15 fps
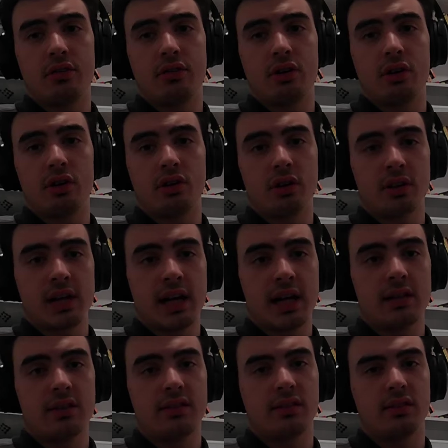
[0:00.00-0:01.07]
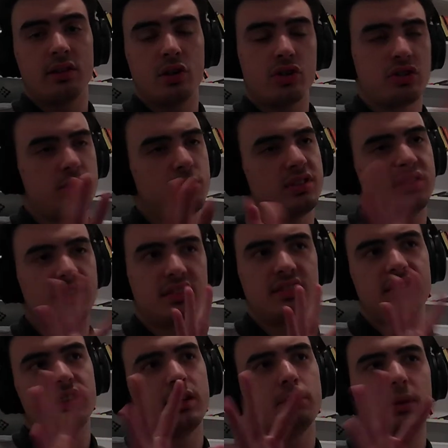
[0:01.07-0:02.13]
know if you all know that. It used to be
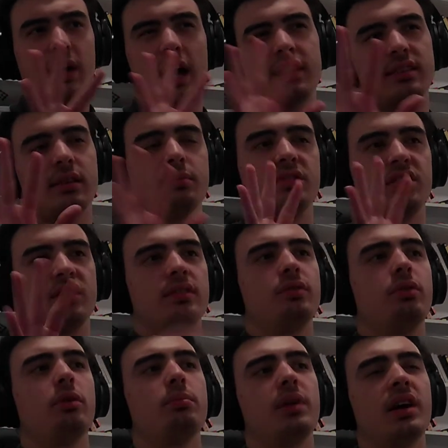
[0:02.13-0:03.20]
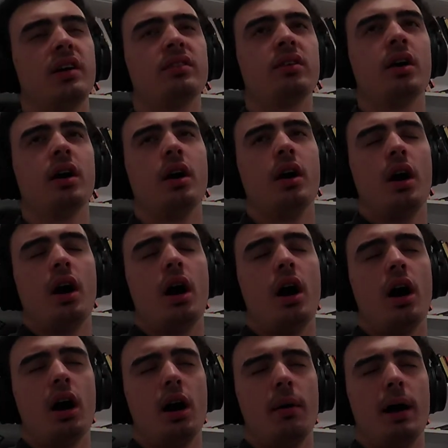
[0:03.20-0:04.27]
16, but has some 64 players.
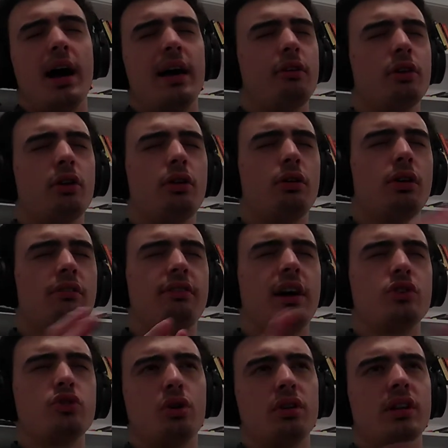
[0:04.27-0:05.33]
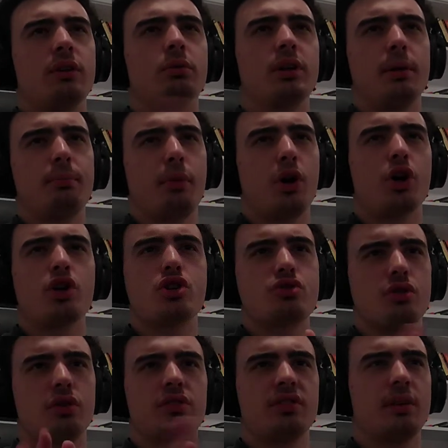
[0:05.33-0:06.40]
I don't know if I joined there with a merge
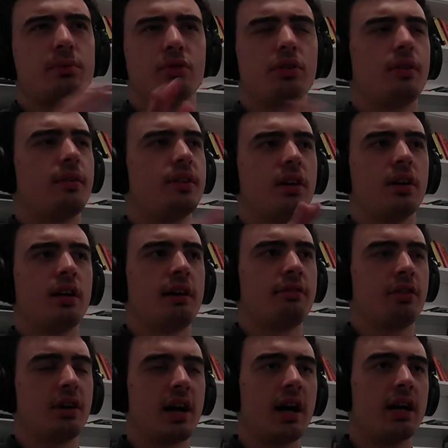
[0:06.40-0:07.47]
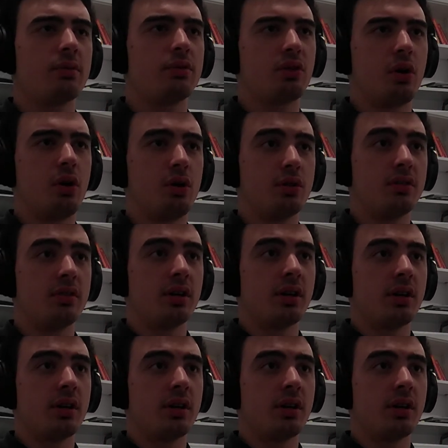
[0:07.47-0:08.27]
or some sort of a deal. I forgot. It was an old